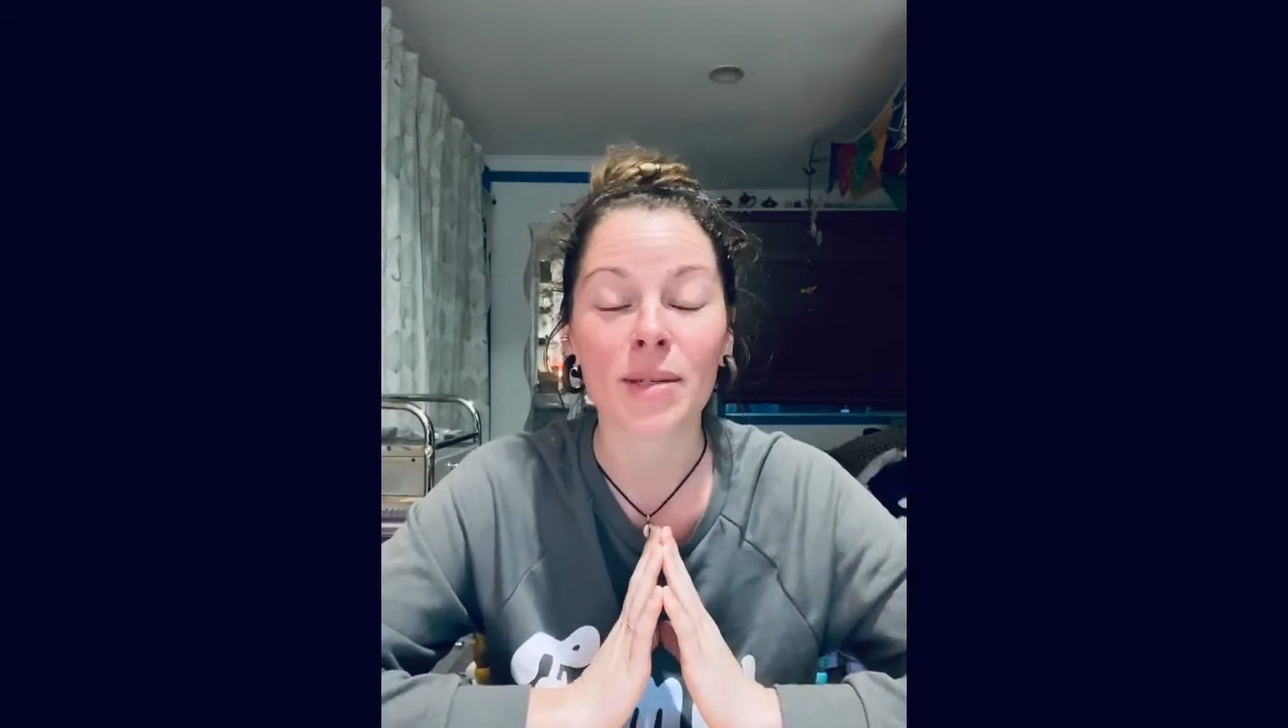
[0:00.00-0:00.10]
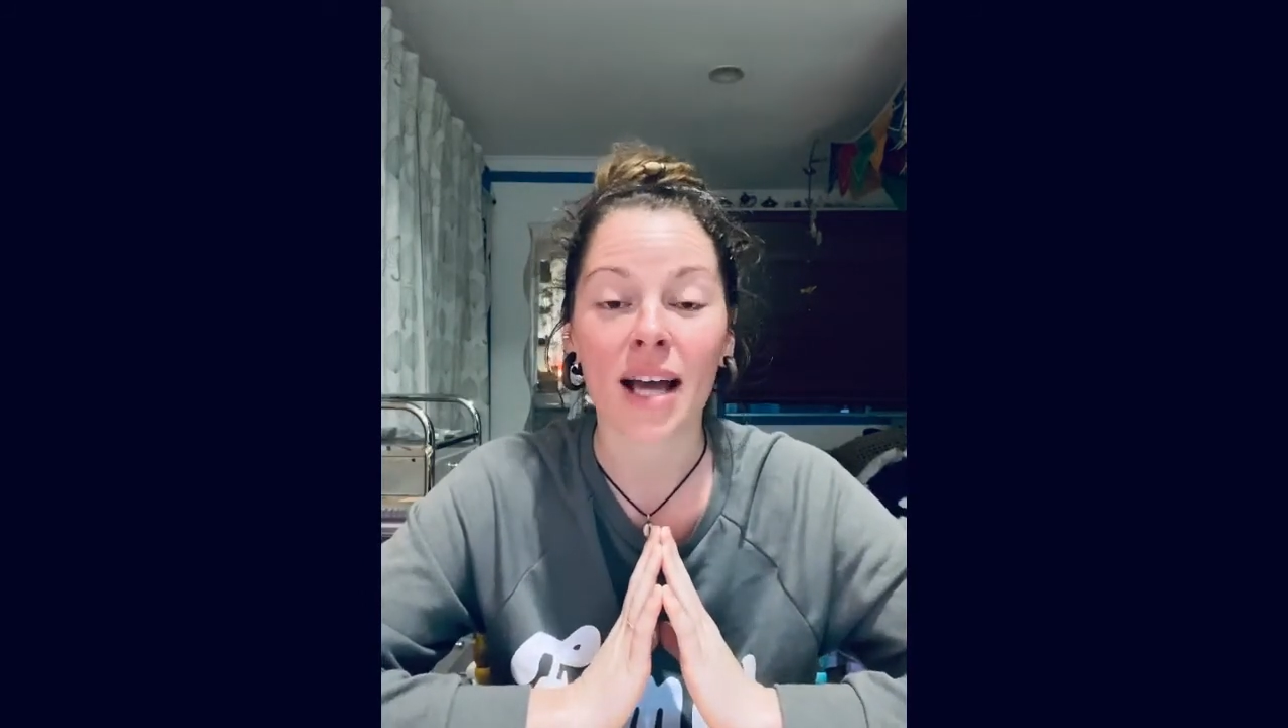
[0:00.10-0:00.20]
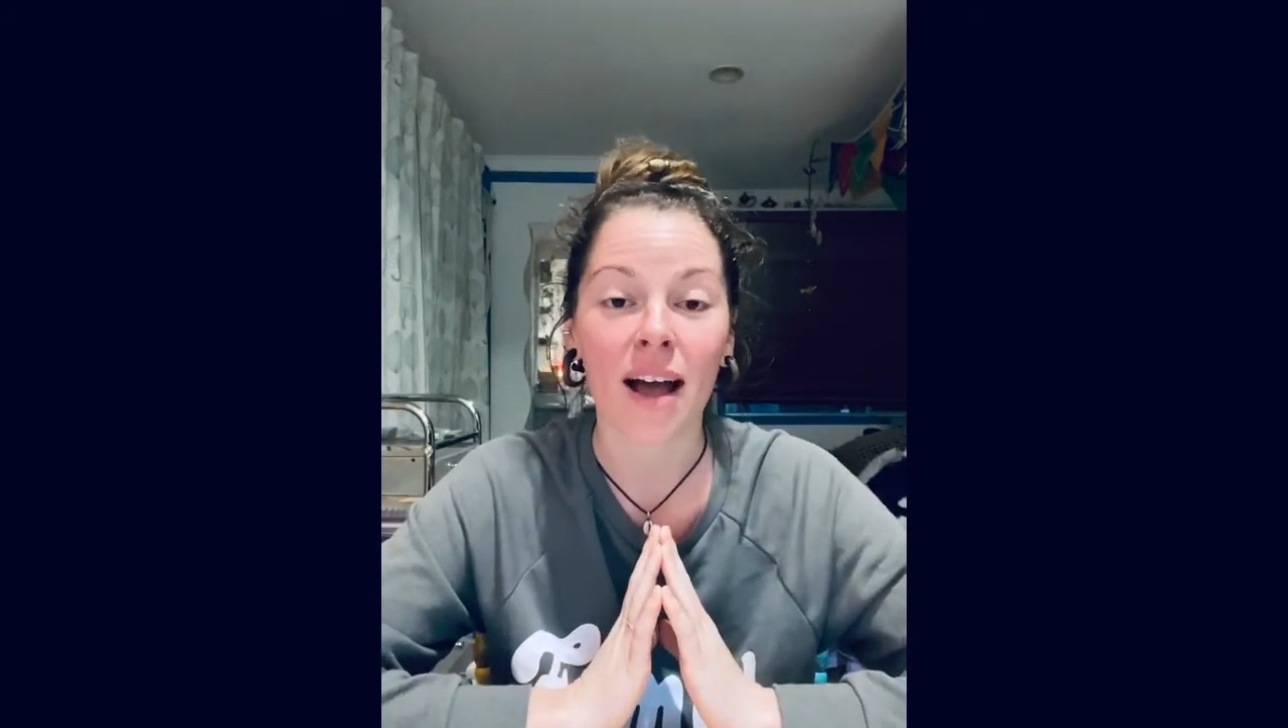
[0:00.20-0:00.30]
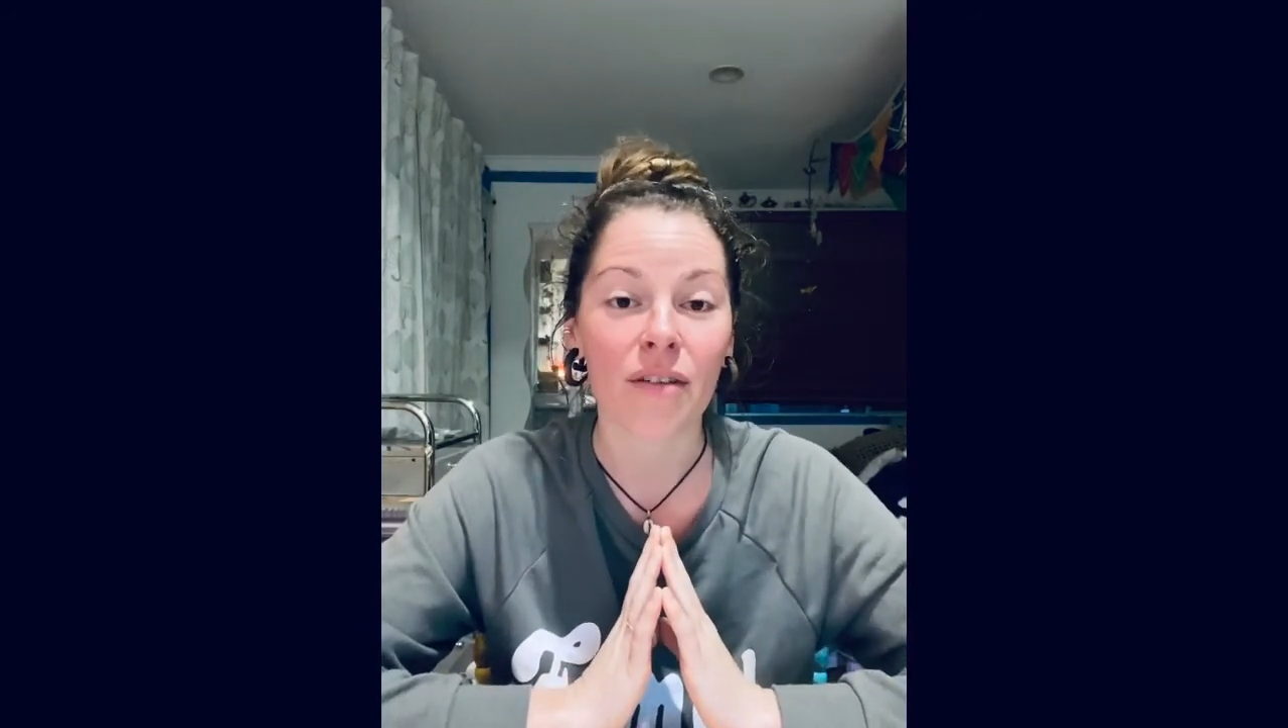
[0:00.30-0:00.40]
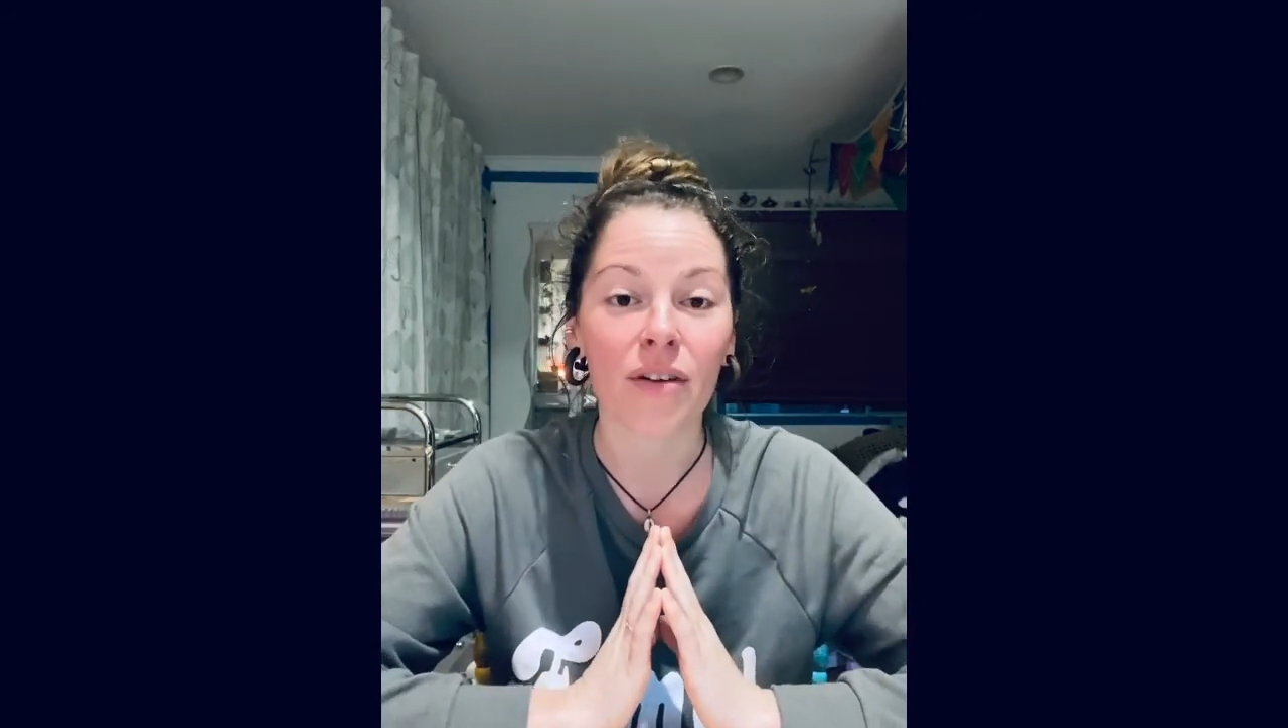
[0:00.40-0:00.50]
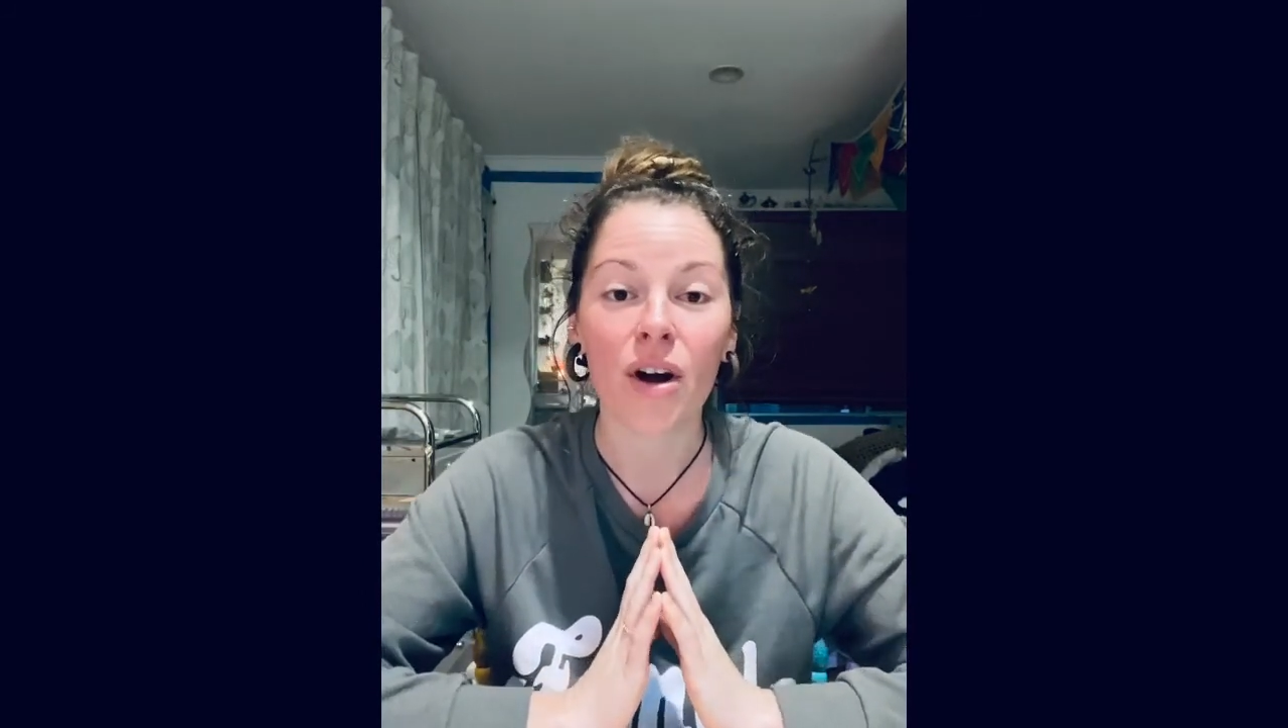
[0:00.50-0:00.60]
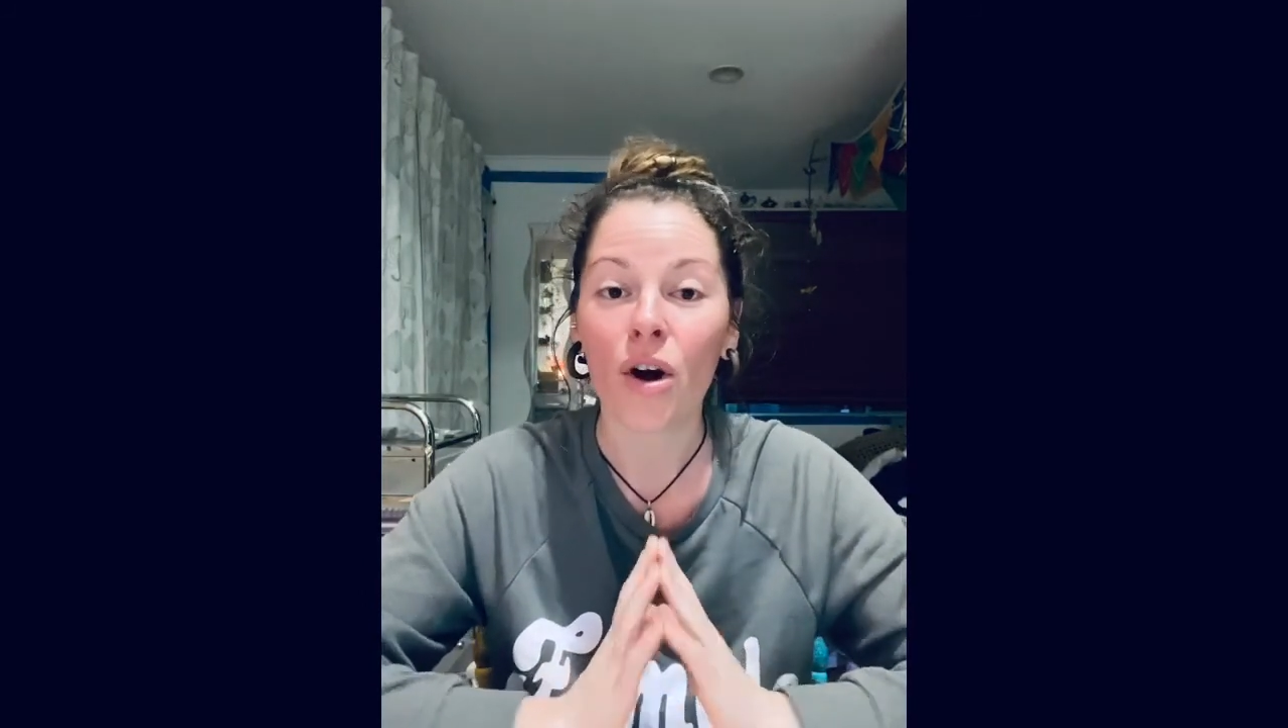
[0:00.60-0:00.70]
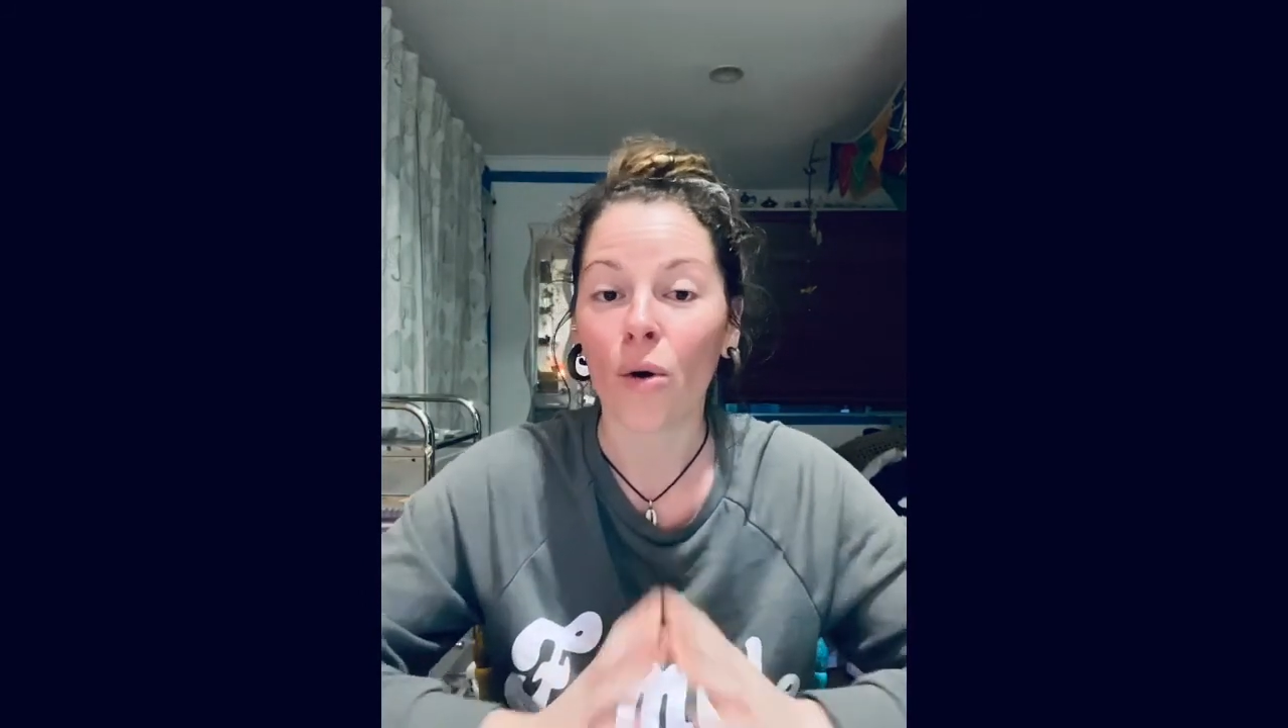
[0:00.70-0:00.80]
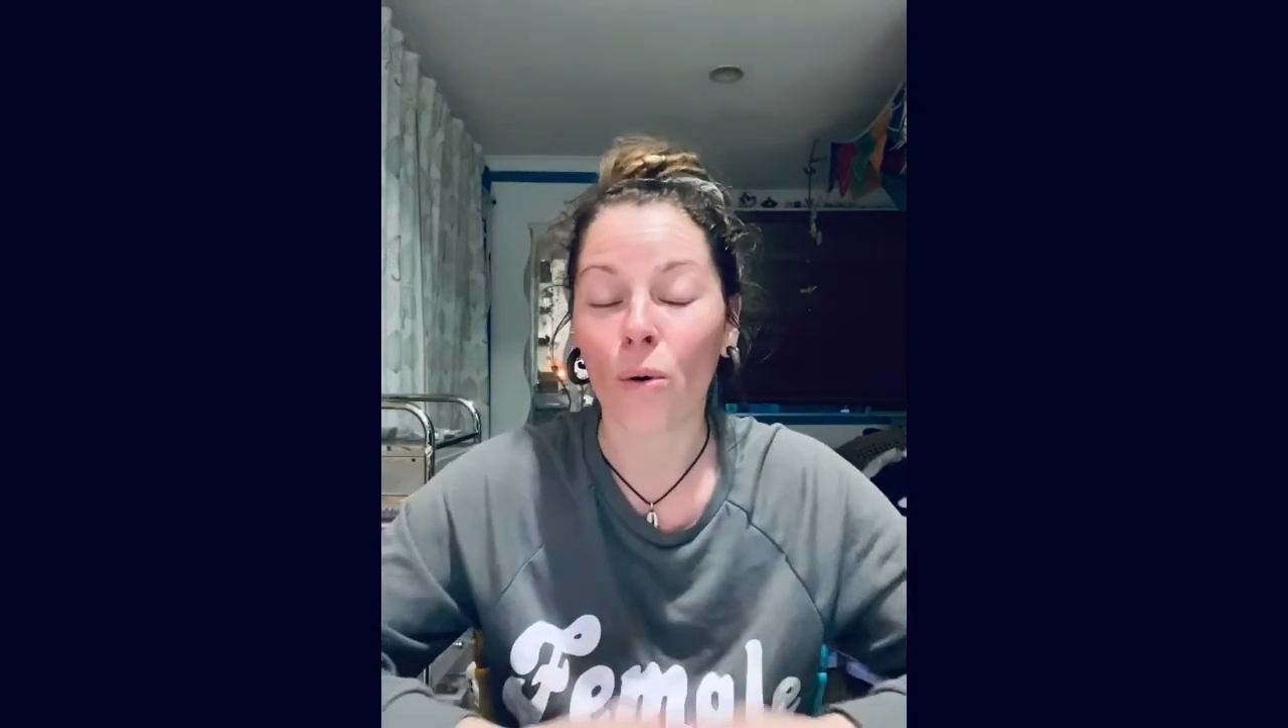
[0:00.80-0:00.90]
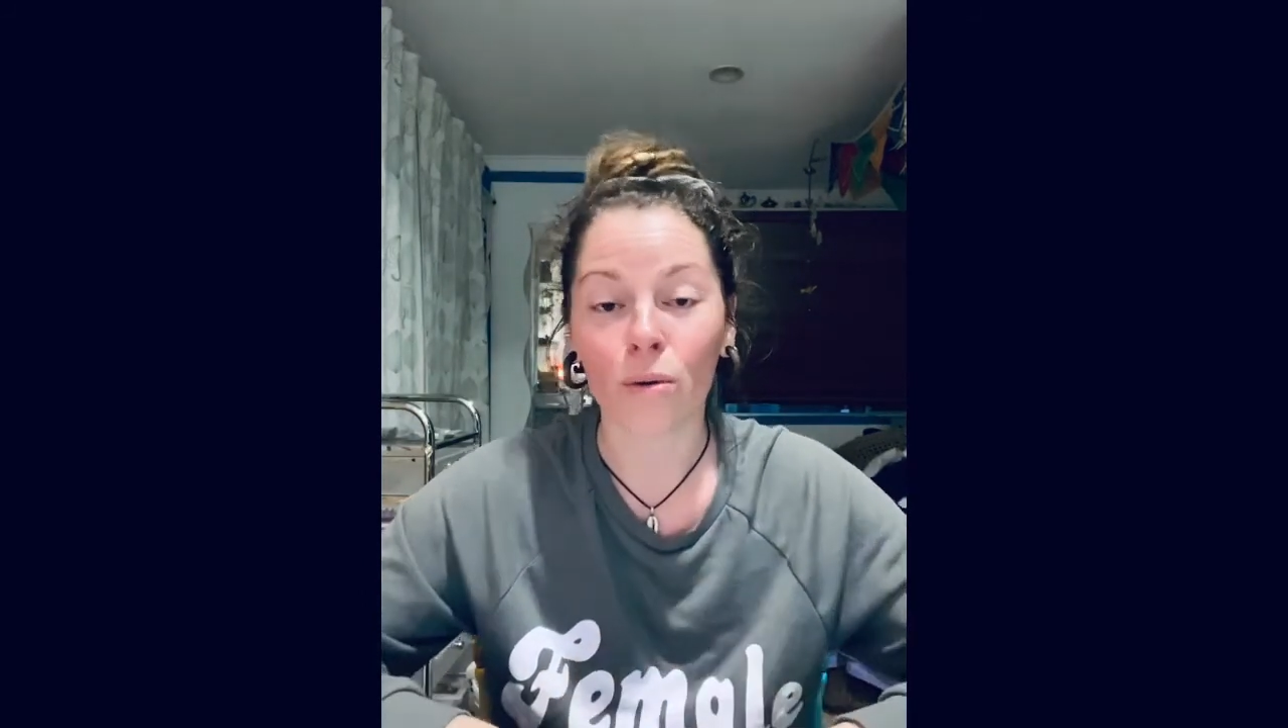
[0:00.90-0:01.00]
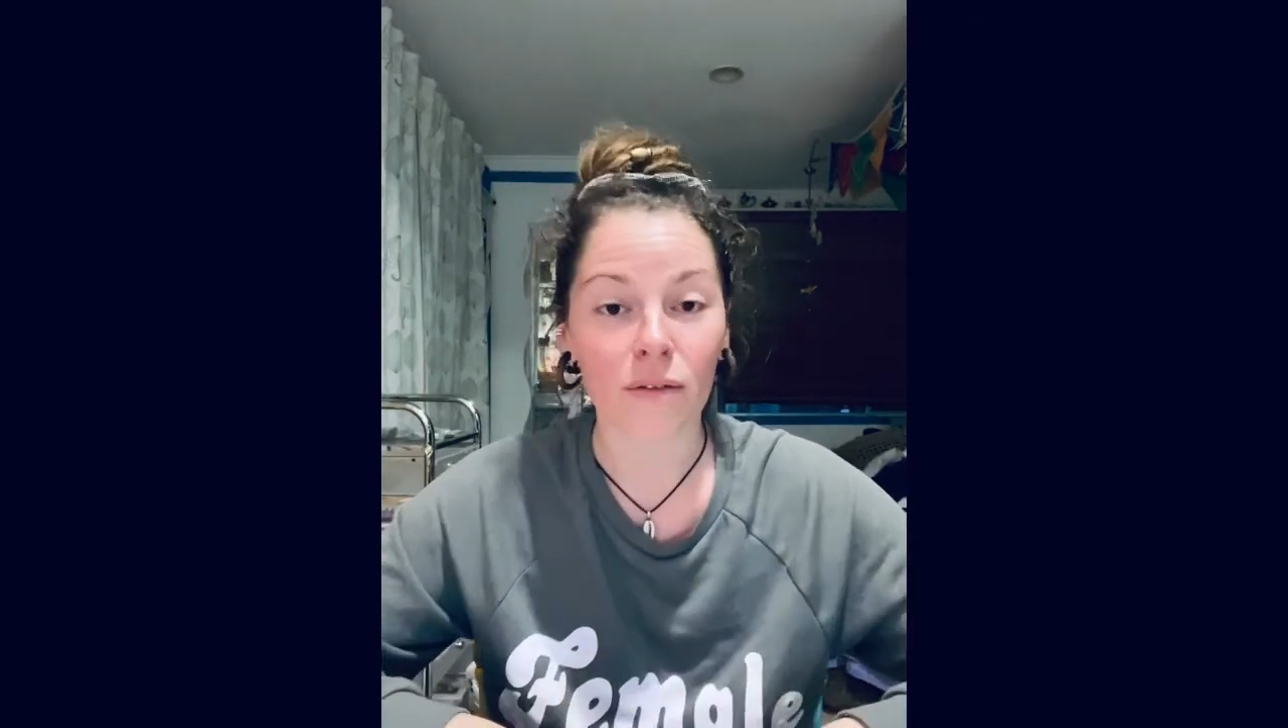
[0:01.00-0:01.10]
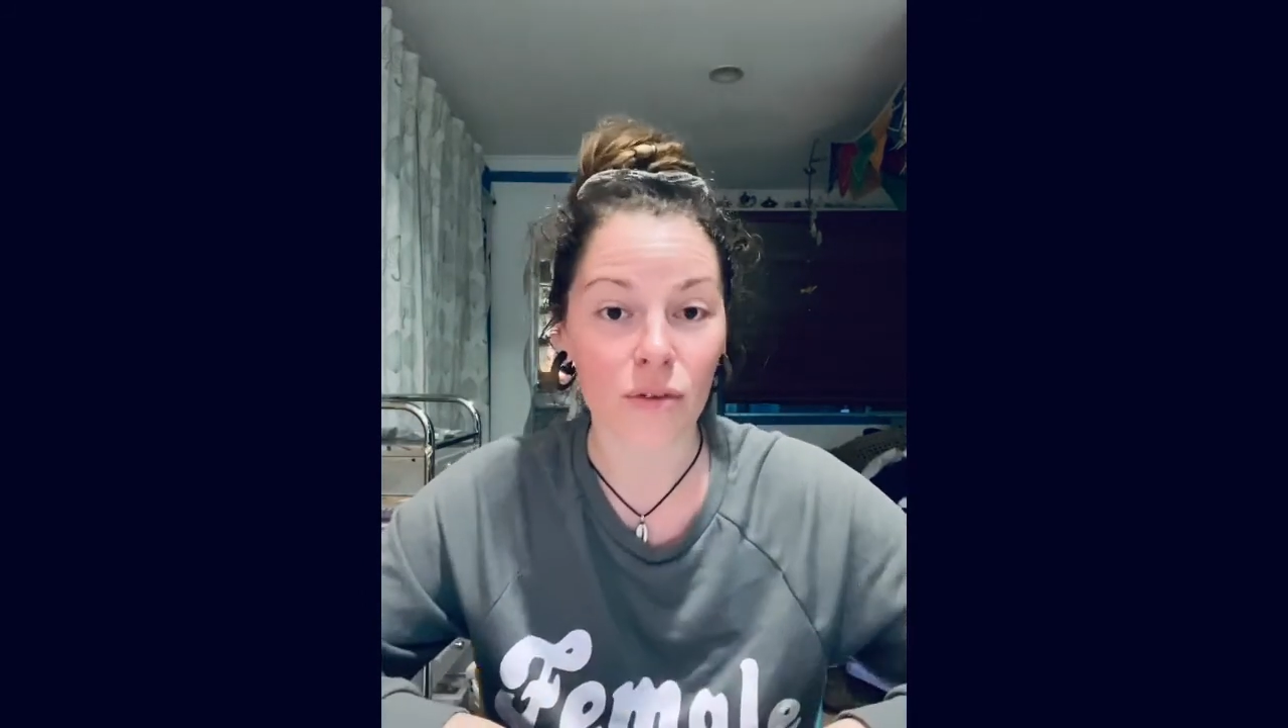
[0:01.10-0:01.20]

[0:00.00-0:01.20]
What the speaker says: have all of the